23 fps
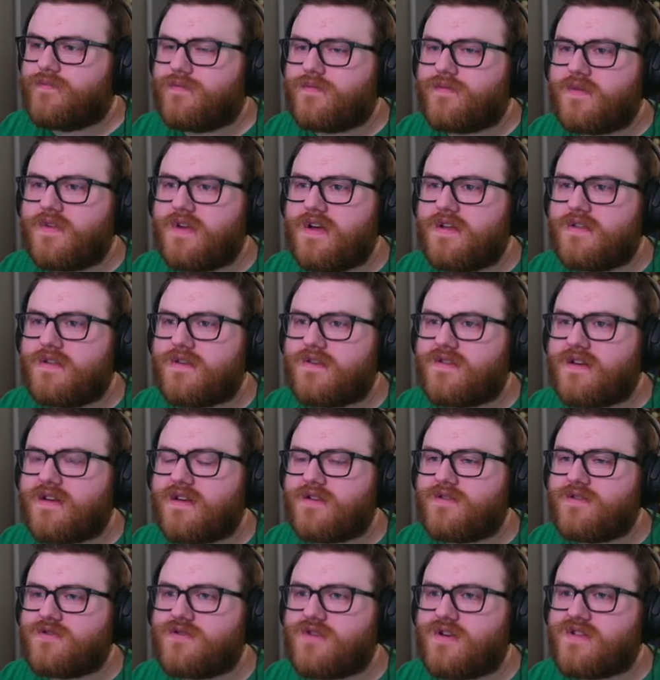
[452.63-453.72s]
It looks like
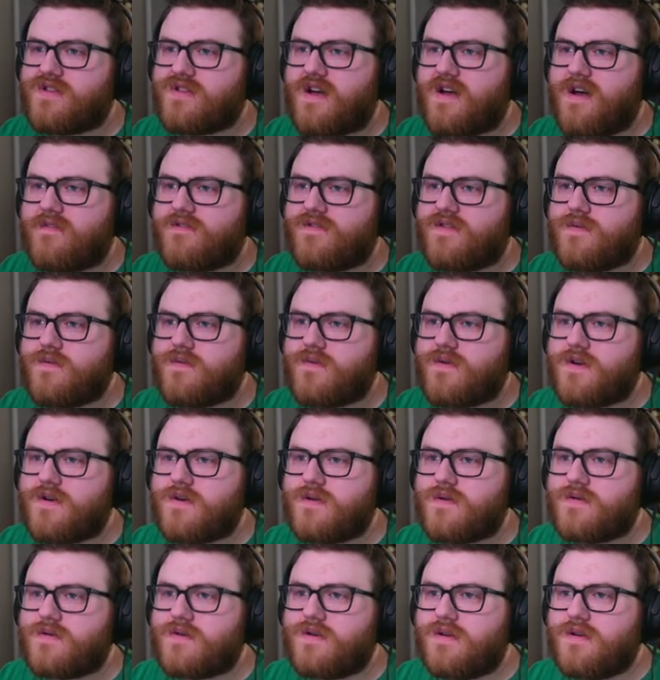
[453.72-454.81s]
it's just off the
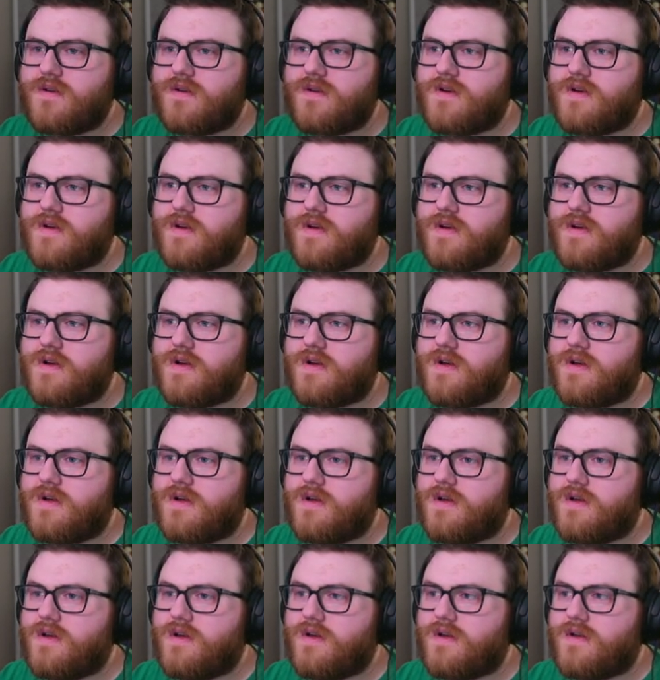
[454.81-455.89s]
road
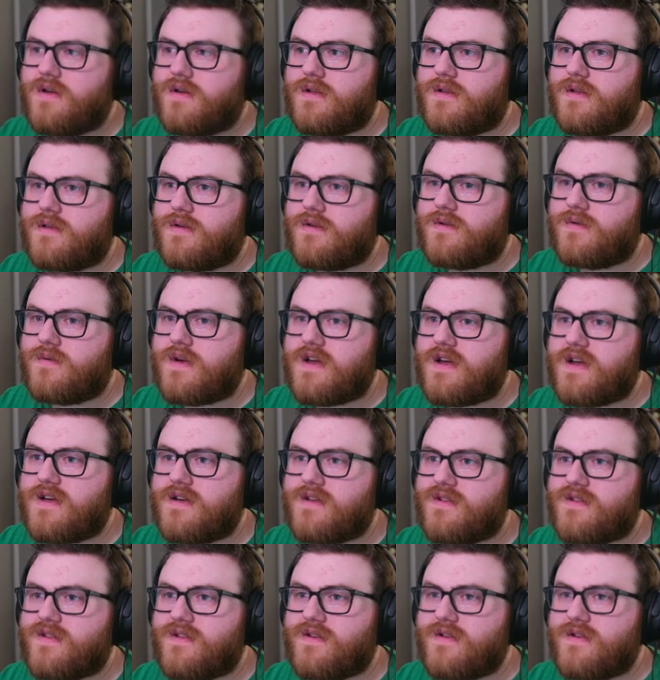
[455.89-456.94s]
a little ways.